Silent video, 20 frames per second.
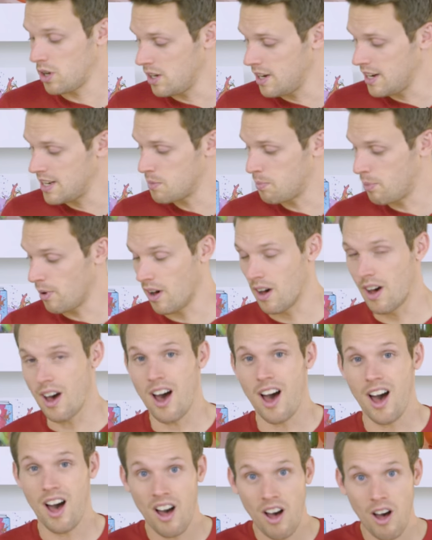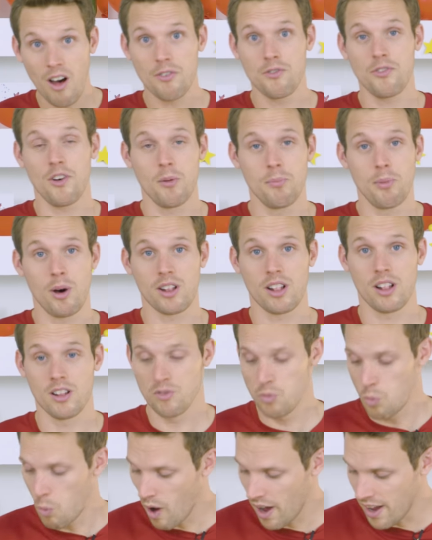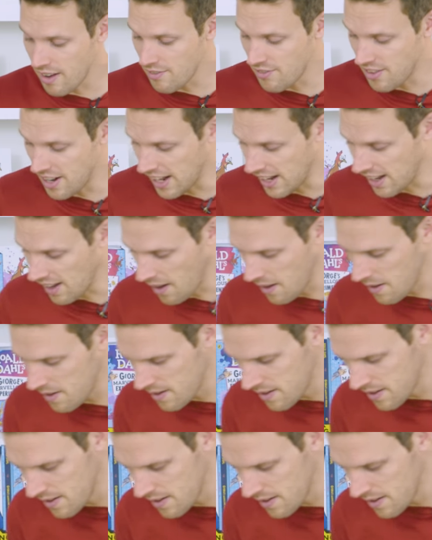you need to put half a bottle of white vinegar.